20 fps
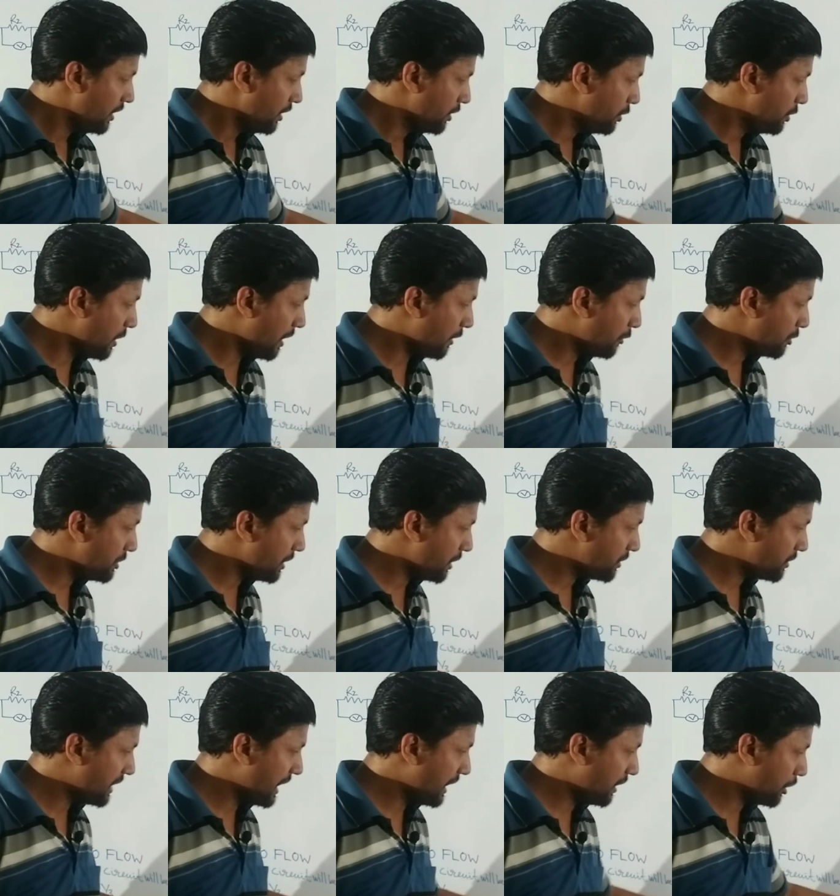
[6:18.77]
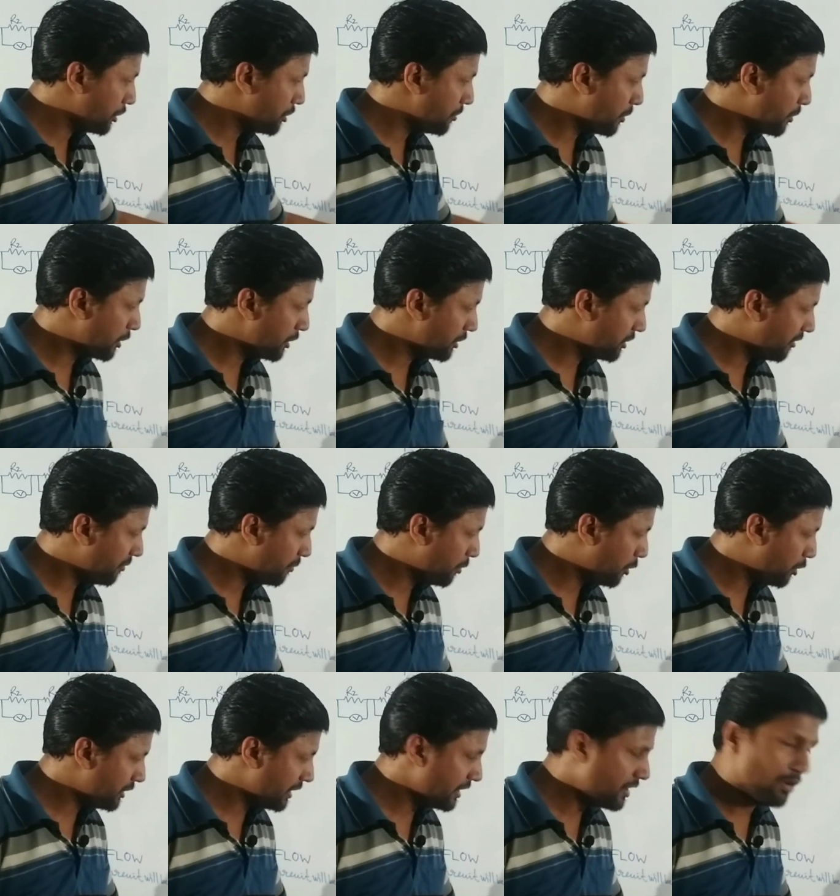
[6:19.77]
You have to just take reciprocals of
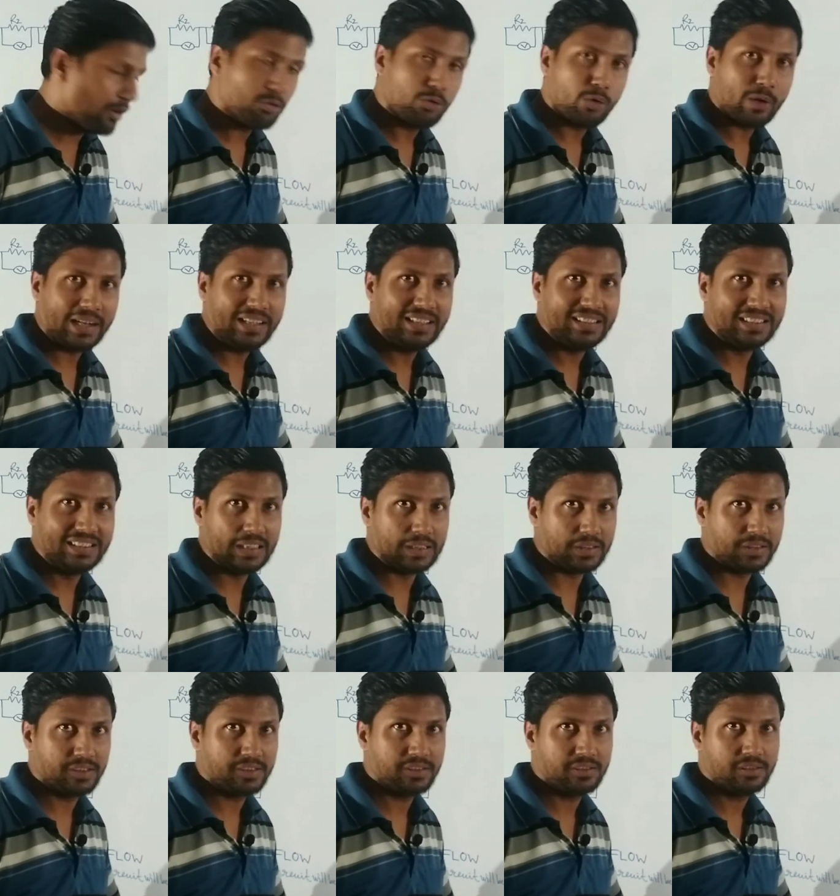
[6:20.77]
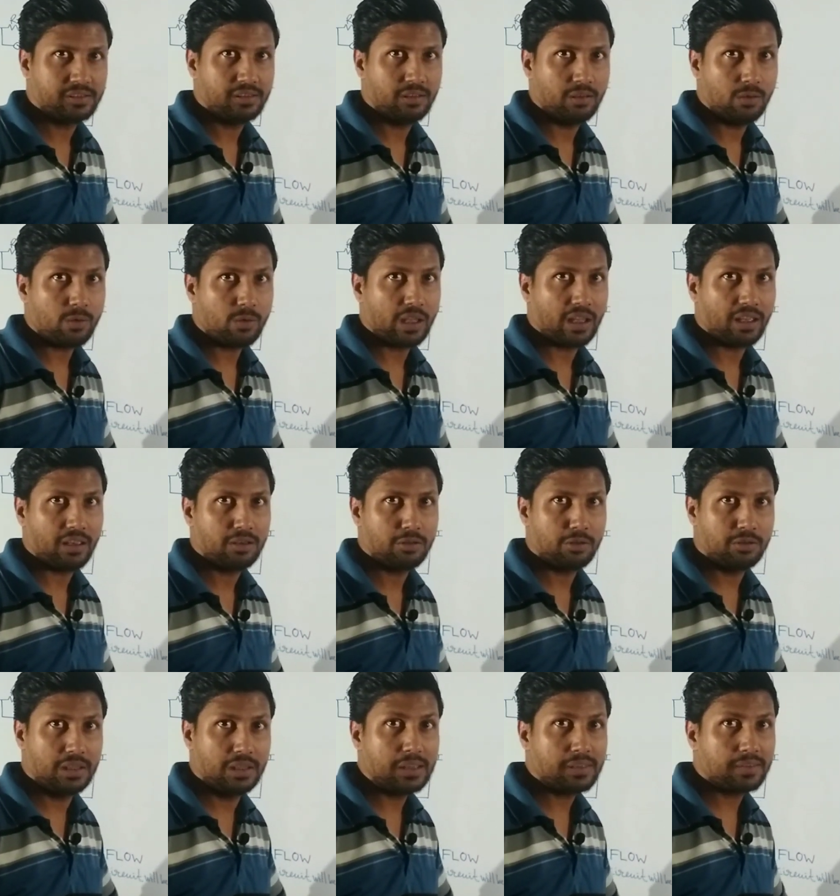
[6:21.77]
both and you have to write this. Okay, so
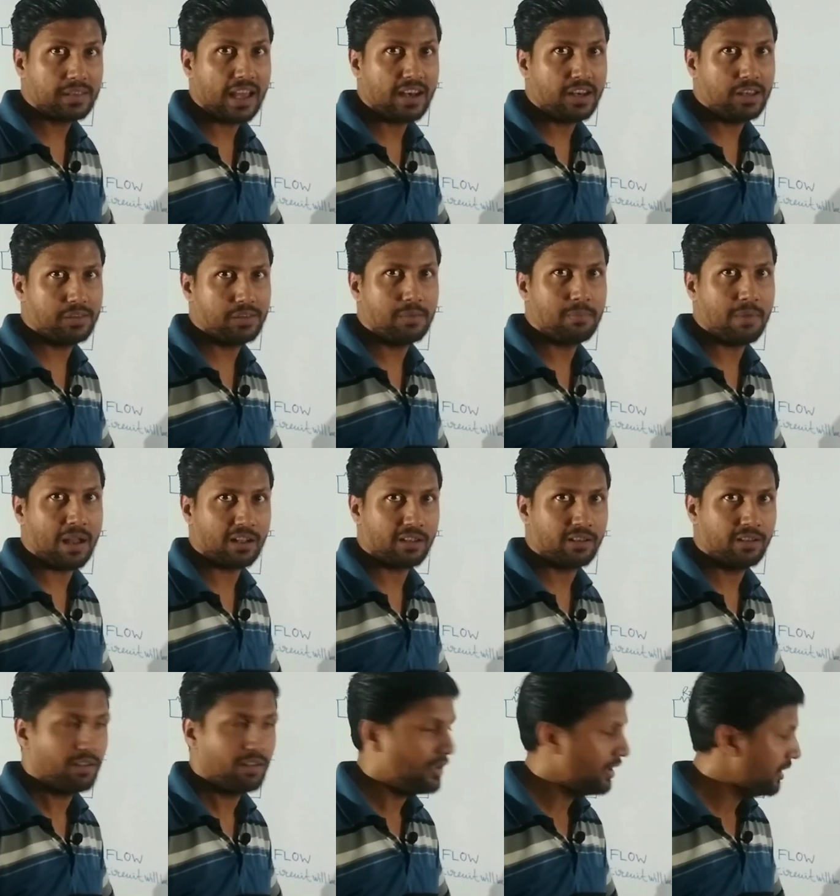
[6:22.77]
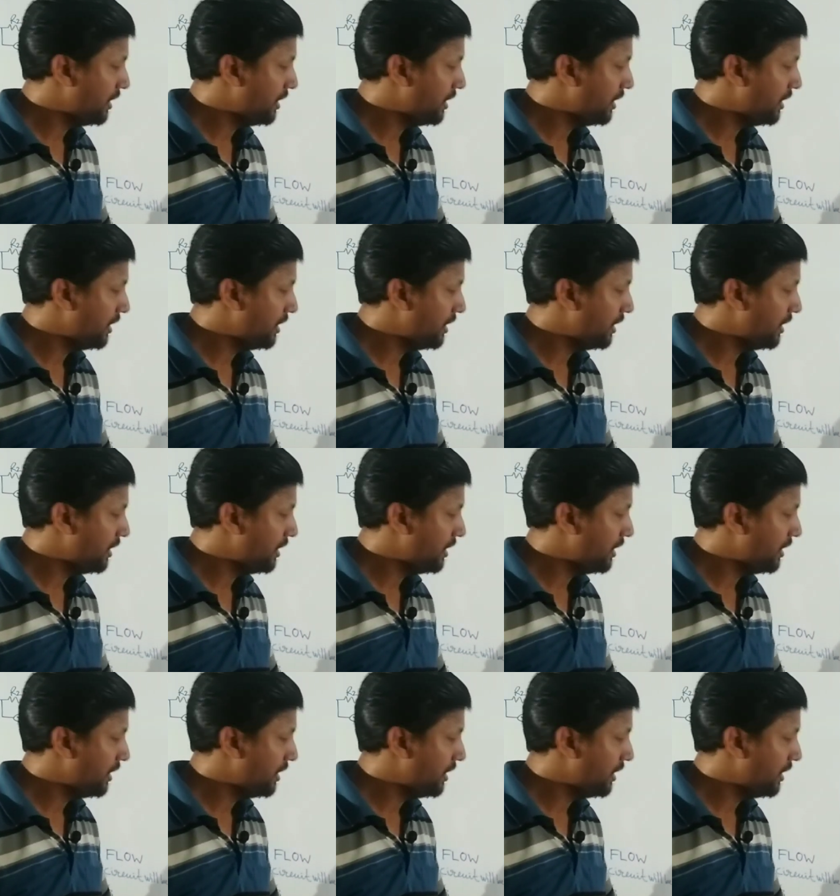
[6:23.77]
this carries the mark.